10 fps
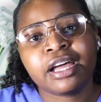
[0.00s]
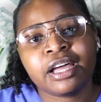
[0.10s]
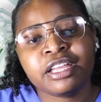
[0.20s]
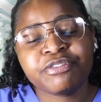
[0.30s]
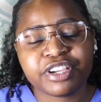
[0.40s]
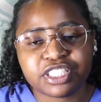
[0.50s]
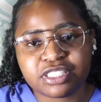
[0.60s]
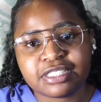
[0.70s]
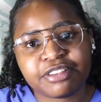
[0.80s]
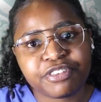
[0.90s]

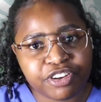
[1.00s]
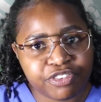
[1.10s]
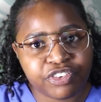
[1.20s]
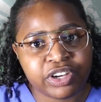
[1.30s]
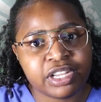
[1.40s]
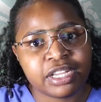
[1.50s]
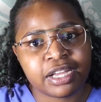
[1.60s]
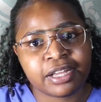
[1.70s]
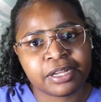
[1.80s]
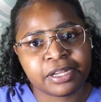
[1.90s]
infections are very
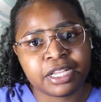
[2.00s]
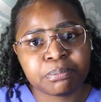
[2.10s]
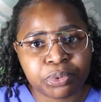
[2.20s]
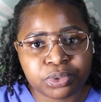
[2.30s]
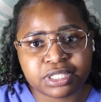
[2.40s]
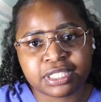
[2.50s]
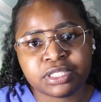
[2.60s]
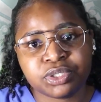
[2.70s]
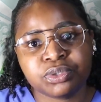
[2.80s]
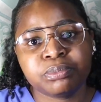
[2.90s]
important
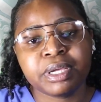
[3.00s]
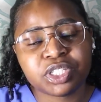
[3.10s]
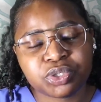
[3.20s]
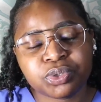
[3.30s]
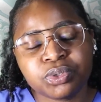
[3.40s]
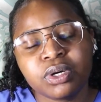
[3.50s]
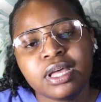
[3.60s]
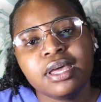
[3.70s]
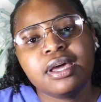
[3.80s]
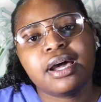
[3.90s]
to make sure
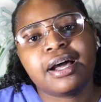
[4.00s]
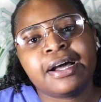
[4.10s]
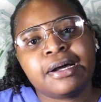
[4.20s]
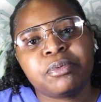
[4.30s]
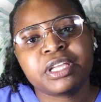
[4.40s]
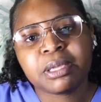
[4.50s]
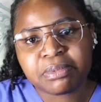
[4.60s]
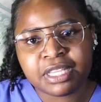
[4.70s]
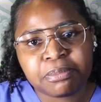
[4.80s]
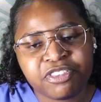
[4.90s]
we keep
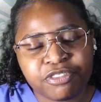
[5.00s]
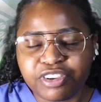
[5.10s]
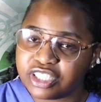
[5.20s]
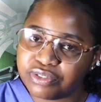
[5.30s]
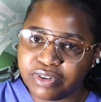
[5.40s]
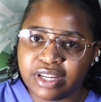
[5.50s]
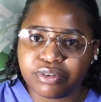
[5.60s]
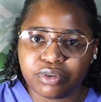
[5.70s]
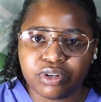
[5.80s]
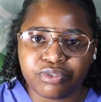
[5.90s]
the infection rate
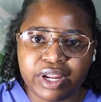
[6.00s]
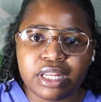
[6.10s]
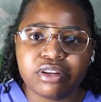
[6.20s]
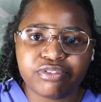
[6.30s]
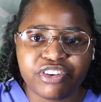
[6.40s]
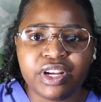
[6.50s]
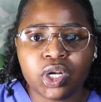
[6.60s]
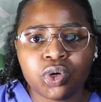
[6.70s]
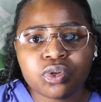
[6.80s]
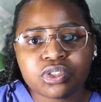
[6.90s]
very
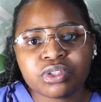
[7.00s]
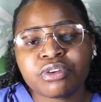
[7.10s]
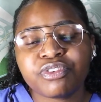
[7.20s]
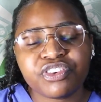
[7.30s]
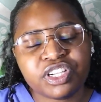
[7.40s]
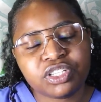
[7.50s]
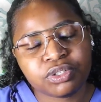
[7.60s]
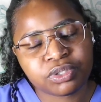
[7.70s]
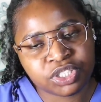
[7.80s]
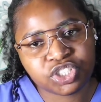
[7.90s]
low. So
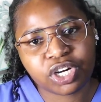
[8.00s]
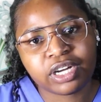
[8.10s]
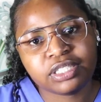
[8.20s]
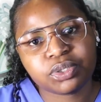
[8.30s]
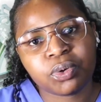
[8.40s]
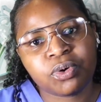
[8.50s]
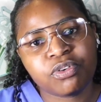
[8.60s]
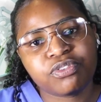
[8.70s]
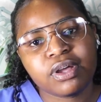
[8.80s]
you're in charge of